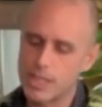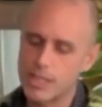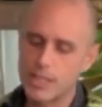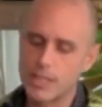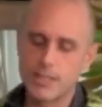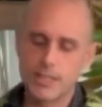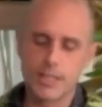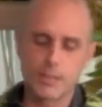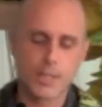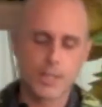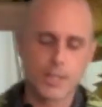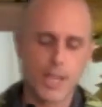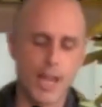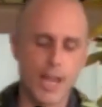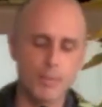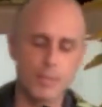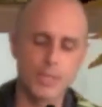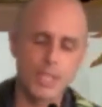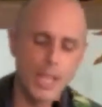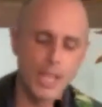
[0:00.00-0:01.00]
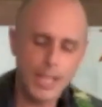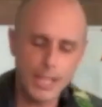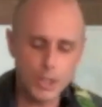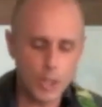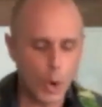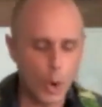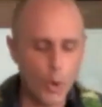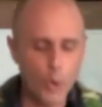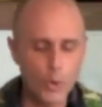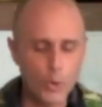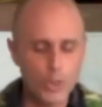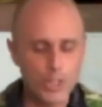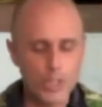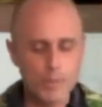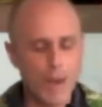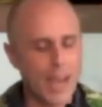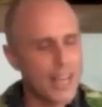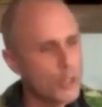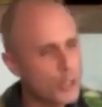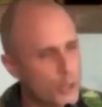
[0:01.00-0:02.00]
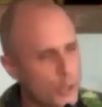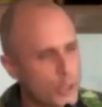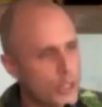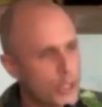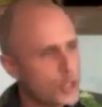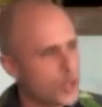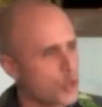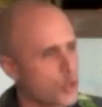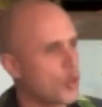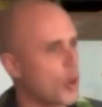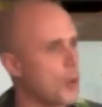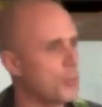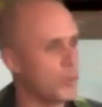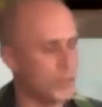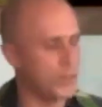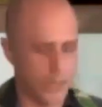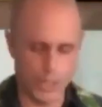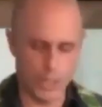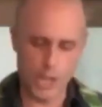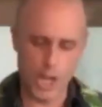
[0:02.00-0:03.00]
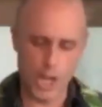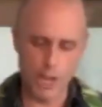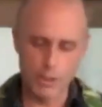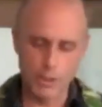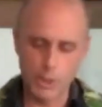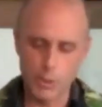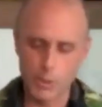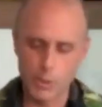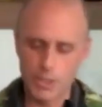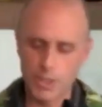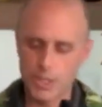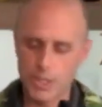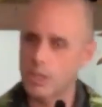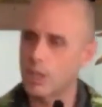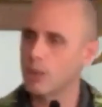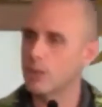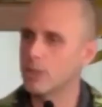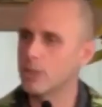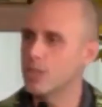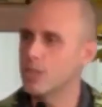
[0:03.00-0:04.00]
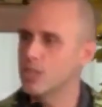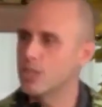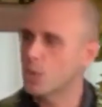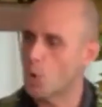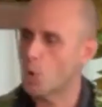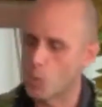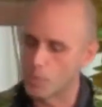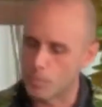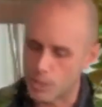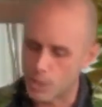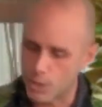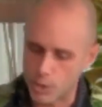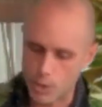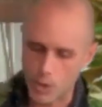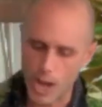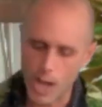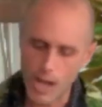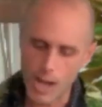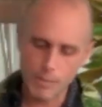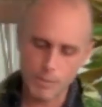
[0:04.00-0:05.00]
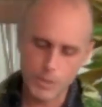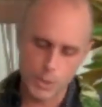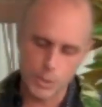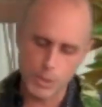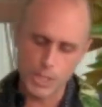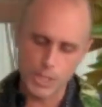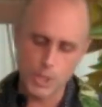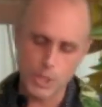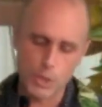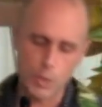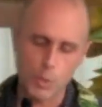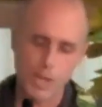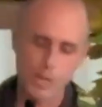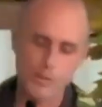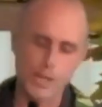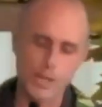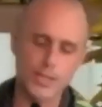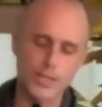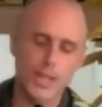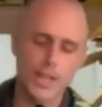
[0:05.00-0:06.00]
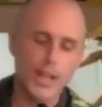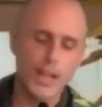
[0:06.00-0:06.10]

and sometimes it's only by good trouble that John Lewis encourages or prescribes to each one of us